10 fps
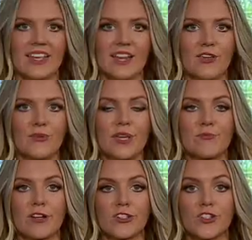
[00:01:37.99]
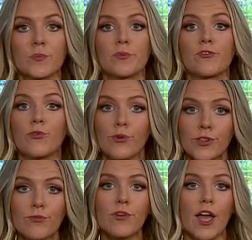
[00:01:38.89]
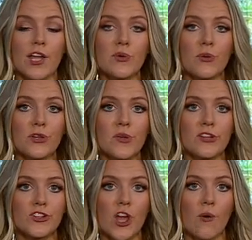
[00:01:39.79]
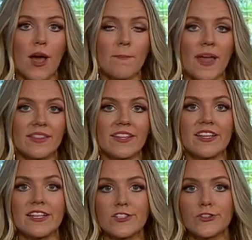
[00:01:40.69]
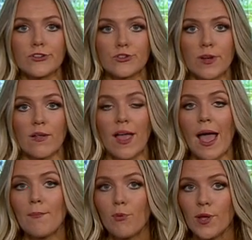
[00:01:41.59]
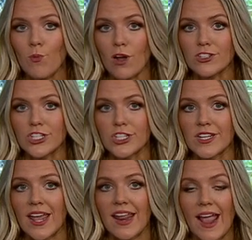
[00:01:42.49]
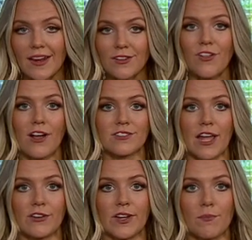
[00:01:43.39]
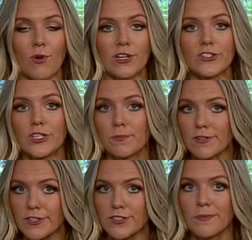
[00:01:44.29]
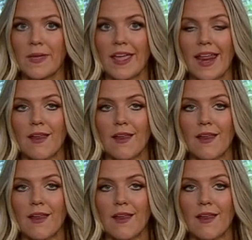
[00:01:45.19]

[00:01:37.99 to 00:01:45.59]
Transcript: Now you can register before the run or you can show up at the Eastern Trail at Point Washington at 8 o'clock Saturday morning to participate.